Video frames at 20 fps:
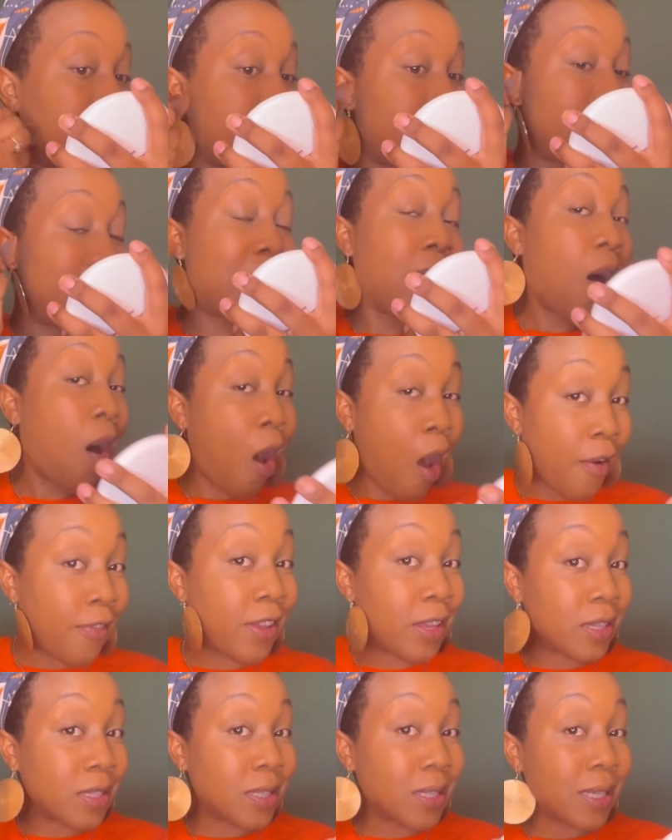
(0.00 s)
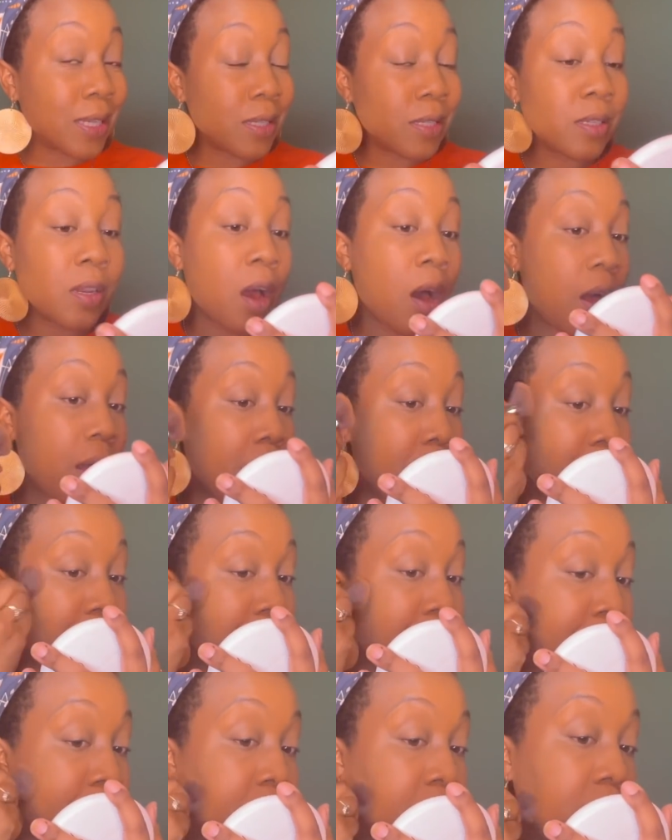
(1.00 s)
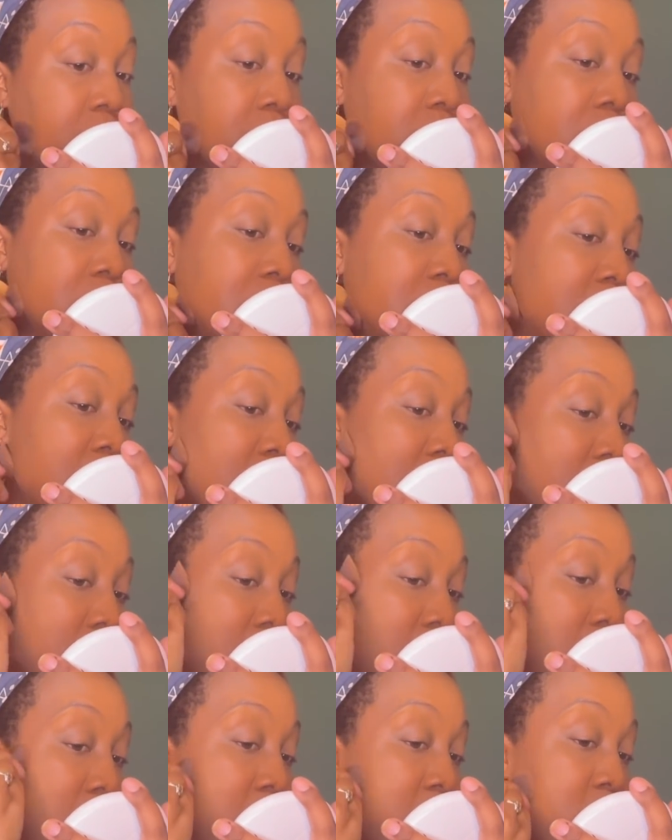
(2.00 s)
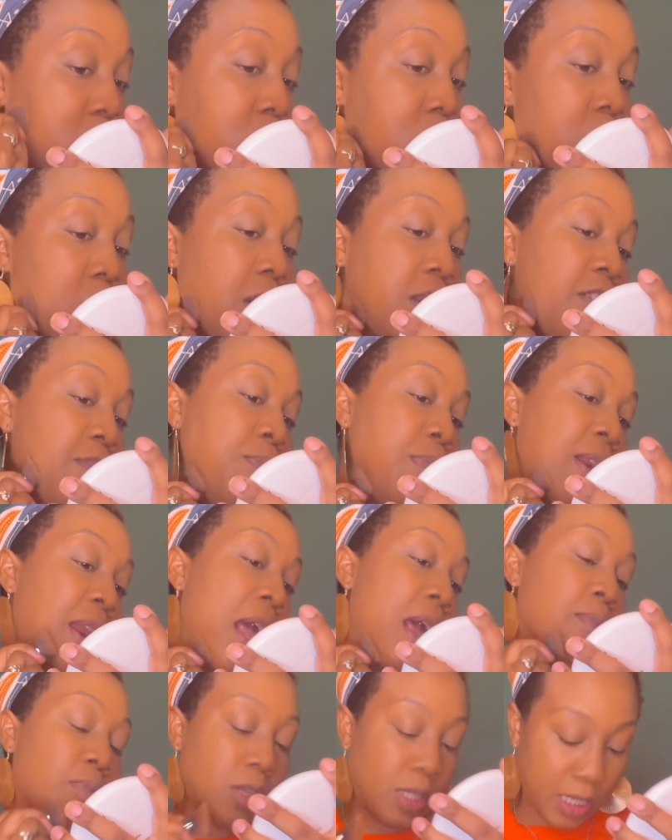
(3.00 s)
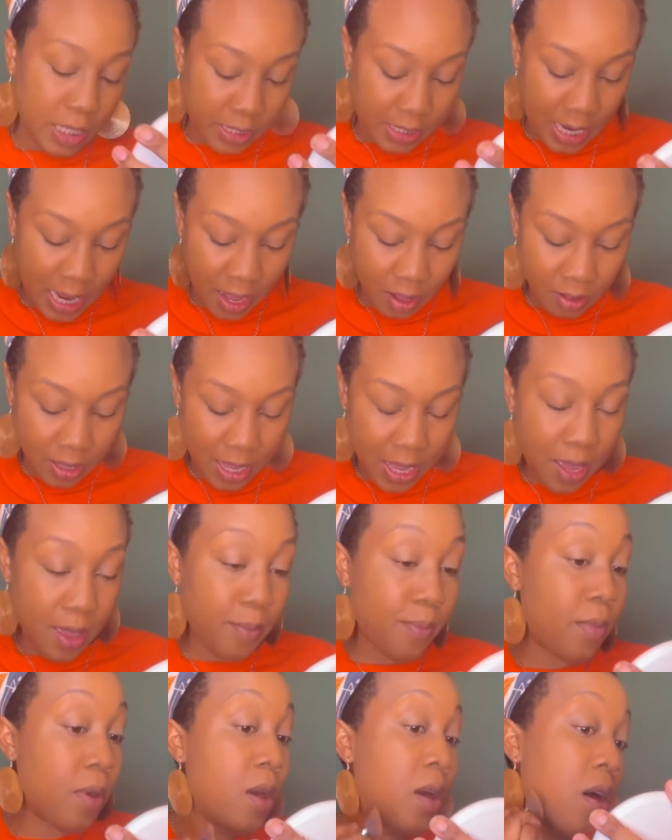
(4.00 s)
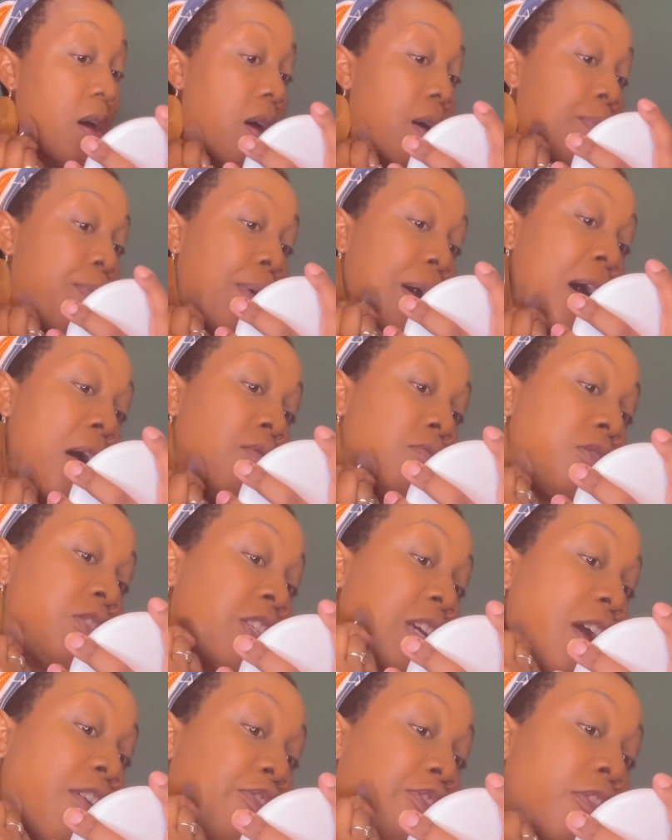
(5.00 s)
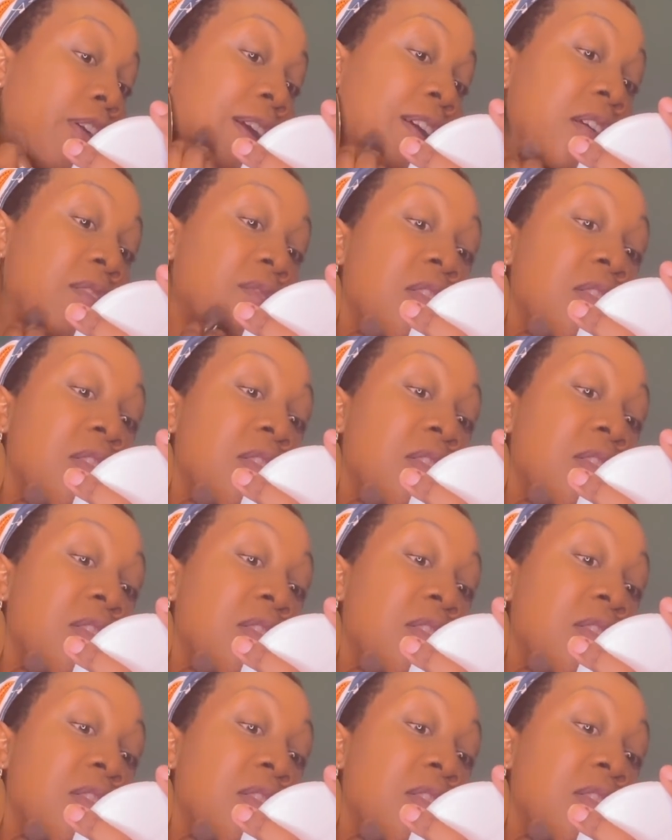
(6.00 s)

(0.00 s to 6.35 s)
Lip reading: he obviously is not, you could have been able to tell him about Jeffree,